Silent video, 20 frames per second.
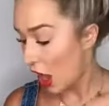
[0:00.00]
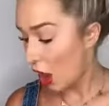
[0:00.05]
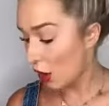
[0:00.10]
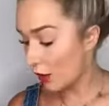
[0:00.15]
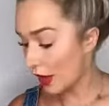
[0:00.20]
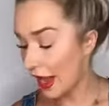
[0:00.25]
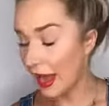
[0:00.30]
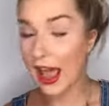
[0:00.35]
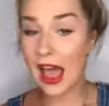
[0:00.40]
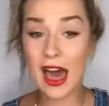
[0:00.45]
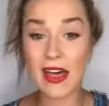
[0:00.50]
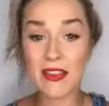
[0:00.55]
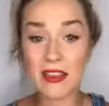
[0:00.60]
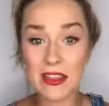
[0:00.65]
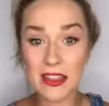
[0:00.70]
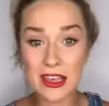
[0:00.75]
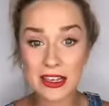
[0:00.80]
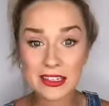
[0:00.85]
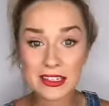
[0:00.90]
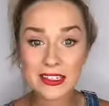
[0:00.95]
Okay, and
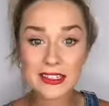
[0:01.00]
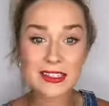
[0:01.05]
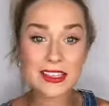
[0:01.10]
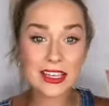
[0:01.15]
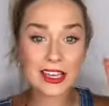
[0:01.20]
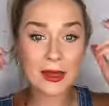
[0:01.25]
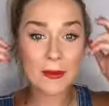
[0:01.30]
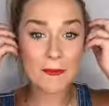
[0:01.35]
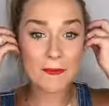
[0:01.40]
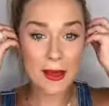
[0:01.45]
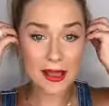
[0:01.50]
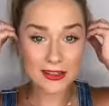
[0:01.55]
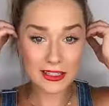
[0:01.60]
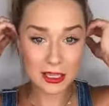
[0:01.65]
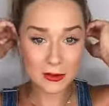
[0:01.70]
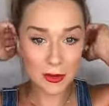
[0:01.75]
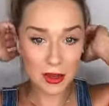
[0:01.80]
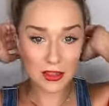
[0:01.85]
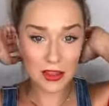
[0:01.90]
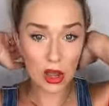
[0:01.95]
then this is the
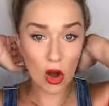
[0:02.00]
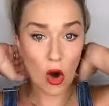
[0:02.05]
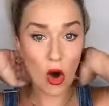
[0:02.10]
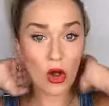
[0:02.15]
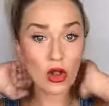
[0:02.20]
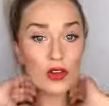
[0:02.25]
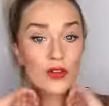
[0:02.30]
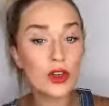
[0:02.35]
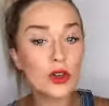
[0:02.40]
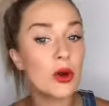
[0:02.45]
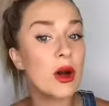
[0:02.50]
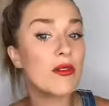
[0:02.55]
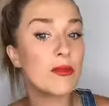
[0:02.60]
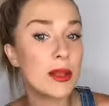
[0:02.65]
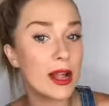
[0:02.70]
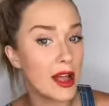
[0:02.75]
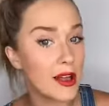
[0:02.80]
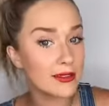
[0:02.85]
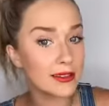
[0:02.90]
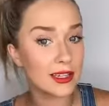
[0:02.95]
messy bun that all of you have
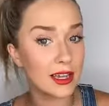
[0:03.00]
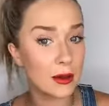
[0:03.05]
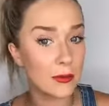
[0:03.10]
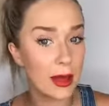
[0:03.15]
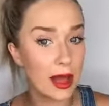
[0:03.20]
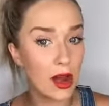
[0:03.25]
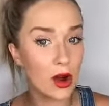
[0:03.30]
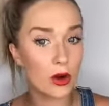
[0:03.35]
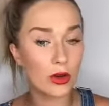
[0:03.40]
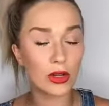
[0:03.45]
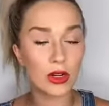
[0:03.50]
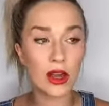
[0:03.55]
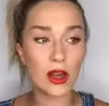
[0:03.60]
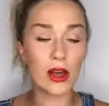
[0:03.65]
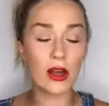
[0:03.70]
been asking about.